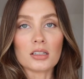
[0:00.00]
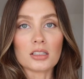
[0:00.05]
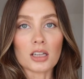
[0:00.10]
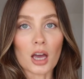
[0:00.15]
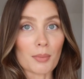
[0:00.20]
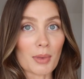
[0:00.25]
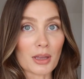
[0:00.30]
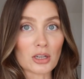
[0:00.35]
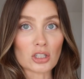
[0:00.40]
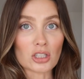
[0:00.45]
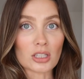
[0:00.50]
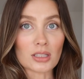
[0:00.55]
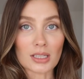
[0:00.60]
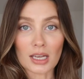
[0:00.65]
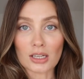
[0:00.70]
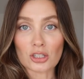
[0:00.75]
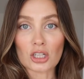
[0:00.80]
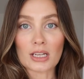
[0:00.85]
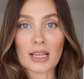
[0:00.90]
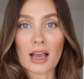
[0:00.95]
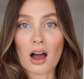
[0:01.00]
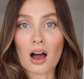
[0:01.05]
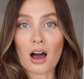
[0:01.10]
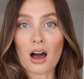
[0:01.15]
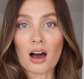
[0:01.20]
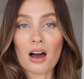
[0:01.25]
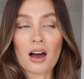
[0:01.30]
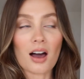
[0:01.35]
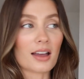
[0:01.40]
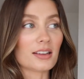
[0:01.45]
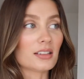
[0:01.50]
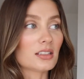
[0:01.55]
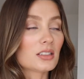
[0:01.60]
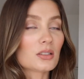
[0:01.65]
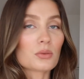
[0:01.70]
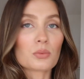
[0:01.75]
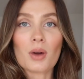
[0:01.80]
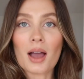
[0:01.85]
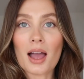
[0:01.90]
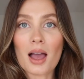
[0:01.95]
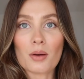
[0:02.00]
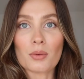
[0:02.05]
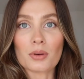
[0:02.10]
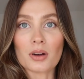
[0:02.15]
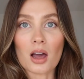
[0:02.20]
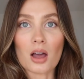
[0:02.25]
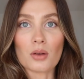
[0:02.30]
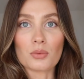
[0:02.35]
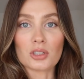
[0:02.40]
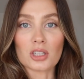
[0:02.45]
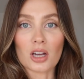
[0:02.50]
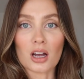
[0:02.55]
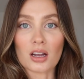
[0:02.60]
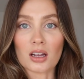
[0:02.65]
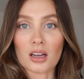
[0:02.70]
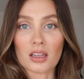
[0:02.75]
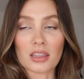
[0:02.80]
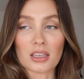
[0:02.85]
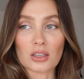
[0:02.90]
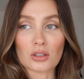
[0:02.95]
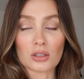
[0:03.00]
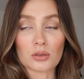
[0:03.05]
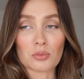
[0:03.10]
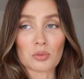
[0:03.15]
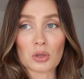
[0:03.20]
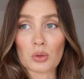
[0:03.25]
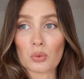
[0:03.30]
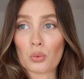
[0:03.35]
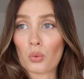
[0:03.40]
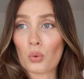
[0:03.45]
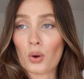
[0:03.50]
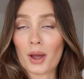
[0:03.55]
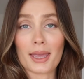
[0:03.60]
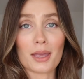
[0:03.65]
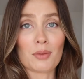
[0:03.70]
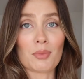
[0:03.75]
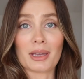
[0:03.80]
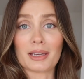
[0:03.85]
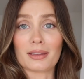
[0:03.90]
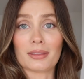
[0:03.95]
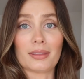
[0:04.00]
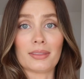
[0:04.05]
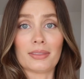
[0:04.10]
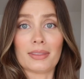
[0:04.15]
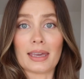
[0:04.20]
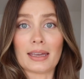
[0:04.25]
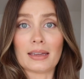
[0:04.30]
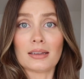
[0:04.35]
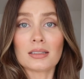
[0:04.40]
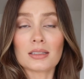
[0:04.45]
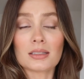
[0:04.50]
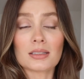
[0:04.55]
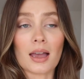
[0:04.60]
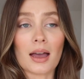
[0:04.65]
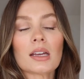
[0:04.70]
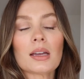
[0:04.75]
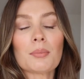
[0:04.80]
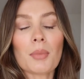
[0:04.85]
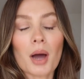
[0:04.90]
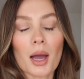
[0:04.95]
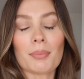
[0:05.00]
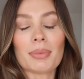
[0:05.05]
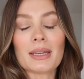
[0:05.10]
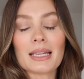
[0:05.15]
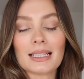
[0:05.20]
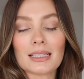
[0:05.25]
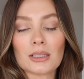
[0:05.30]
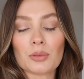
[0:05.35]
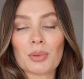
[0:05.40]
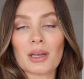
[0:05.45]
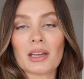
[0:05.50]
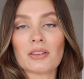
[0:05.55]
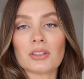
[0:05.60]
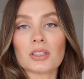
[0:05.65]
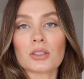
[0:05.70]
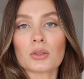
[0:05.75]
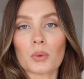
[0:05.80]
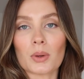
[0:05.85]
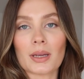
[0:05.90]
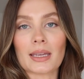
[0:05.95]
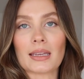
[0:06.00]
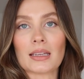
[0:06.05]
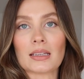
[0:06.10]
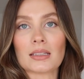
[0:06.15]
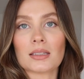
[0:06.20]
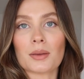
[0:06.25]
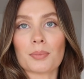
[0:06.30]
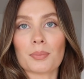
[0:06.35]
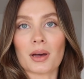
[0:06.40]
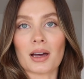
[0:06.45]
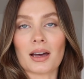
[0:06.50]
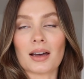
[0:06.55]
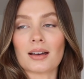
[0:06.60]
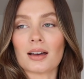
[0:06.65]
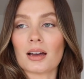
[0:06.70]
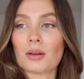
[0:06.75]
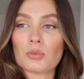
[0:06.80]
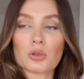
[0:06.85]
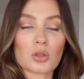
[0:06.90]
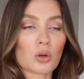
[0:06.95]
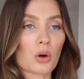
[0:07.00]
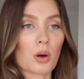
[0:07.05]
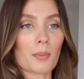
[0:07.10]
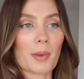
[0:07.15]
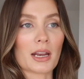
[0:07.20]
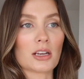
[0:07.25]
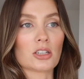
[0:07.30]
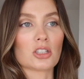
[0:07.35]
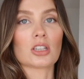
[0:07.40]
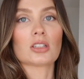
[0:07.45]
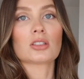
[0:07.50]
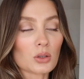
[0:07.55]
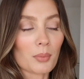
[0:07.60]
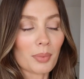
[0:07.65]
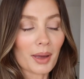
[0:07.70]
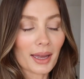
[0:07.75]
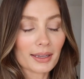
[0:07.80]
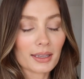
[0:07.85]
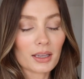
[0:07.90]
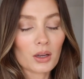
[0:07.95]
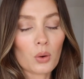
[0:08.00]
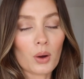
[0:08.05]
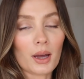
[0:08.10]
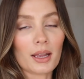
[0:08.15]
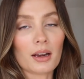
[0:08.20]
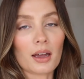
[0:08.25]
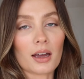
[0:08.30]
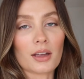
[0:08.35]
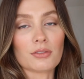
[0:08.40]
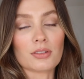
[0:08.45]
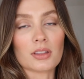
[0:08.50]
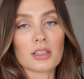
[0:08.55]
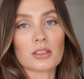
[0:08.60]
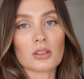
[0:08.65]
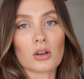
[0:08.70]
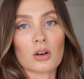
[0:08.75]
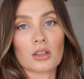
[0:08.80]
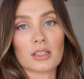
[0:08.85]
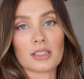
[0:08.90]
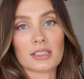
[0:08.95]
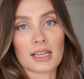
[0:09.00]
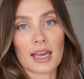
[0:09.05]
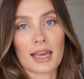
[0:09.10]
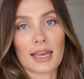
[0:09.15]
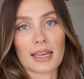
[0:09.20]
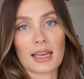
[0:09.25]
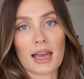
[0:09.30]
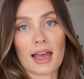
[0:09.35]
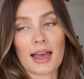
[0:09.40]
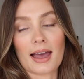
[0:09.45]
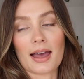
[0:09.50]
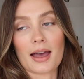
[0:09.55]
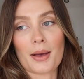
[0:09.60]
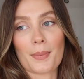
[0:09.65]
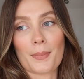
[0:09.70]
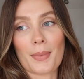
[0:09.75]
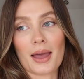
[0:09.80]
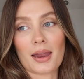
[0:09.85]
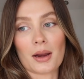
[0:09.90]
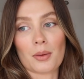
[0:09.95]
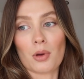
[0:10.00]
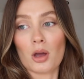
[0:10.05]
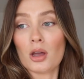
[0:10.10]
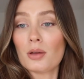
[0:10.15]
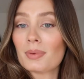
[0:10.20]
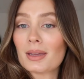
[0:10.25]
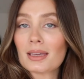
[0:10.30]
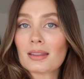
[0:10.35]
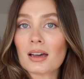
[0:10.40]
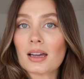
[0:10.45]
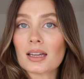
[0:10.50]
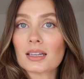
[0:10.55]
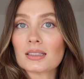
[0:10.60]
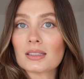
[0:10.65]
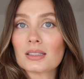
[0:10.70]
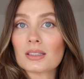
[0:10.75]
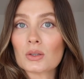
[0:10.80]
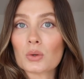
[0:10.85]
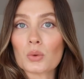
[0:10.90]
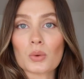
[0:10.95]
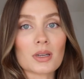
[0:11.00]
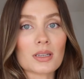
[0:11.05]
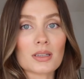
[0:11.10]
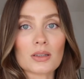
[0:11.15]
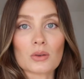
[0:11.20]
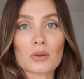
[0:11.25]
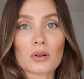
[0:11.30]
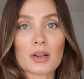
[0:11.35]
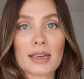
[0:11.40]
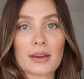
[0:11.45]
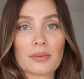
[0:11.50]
dimensions actually are. I swear when I was younger they used to be way bigger than this. It might be a little bit of a squeeze, but I'm sure we'll manage it. So I'm packing quite light for this holiday and I'm hoping that I can squeeze it all